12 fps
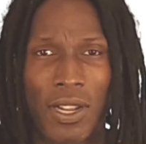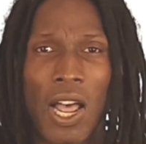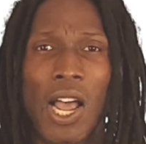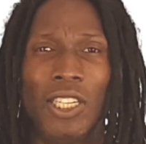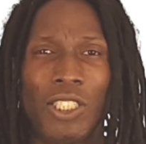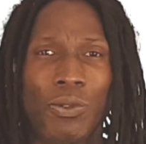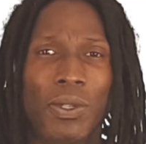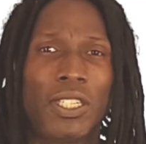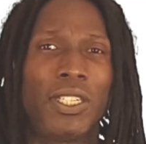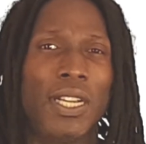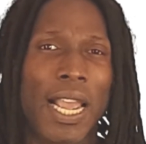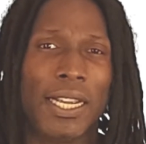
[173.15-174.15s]
The answer
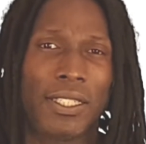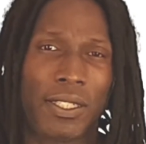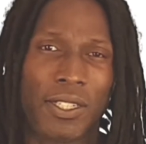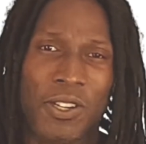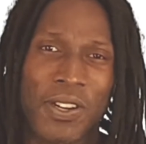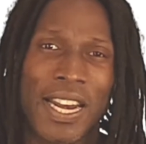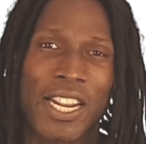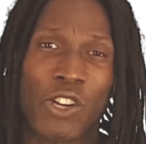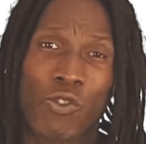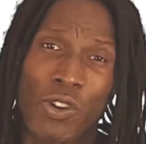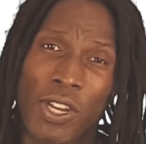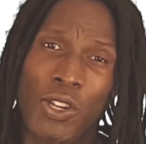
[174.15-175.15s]
is yes. You can
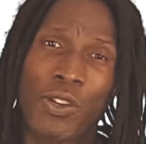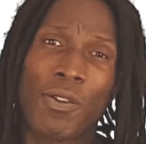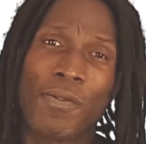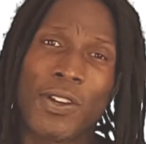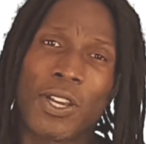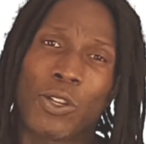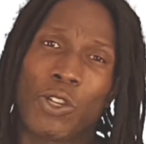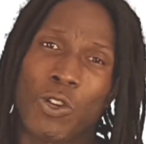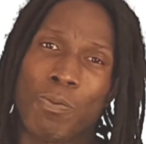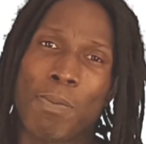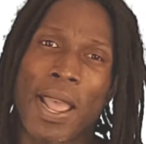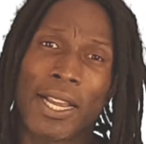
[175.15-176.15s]
increase your
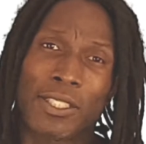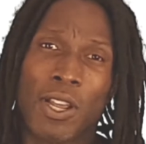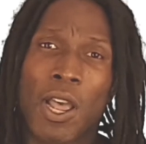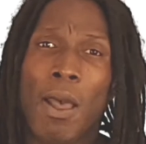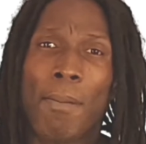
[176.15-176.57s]
VO2 max